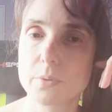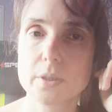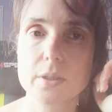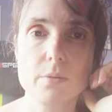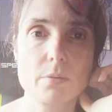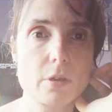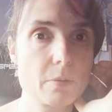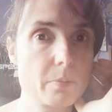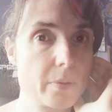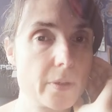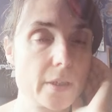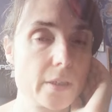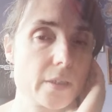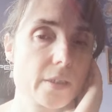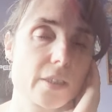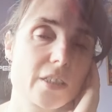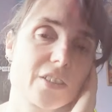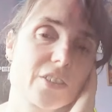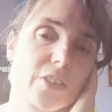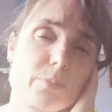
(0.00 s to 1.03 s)
with the wrong
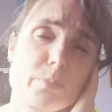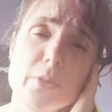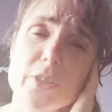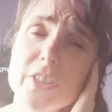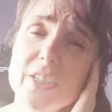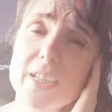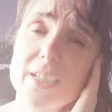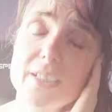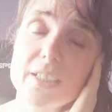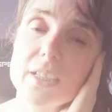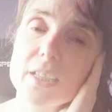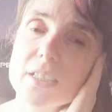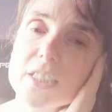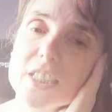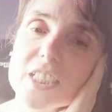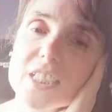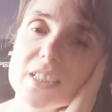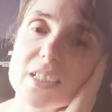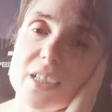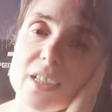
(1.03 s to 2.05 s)
partner because pretending
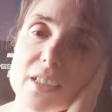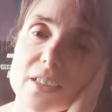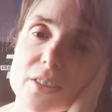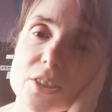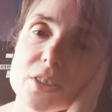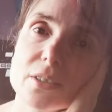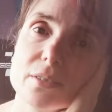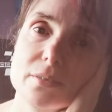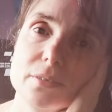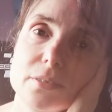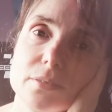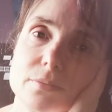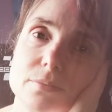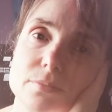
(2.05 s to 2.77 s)
sucks.